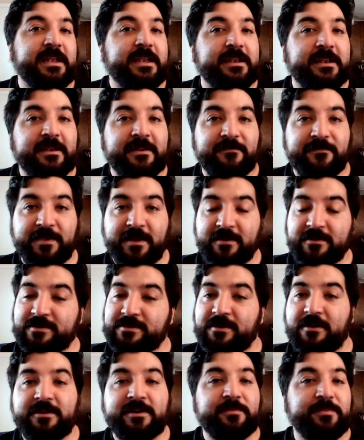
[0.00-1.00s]
And if they're
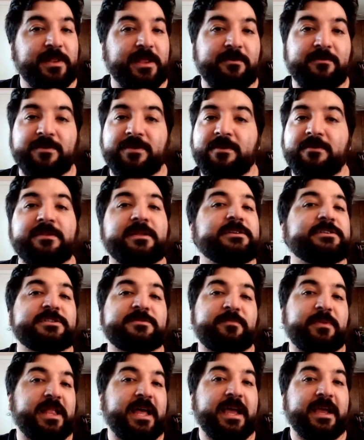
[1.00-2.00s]
starting to play with you, then just
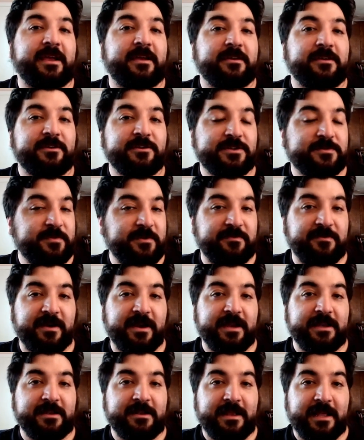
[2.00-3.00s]
play. You should be
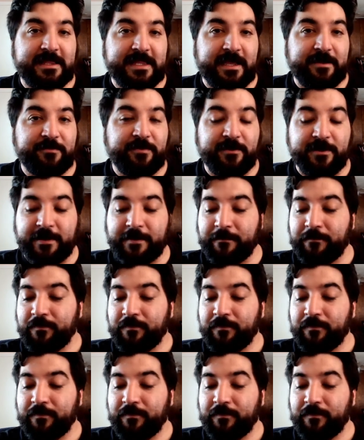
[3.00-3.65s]
fine at that point.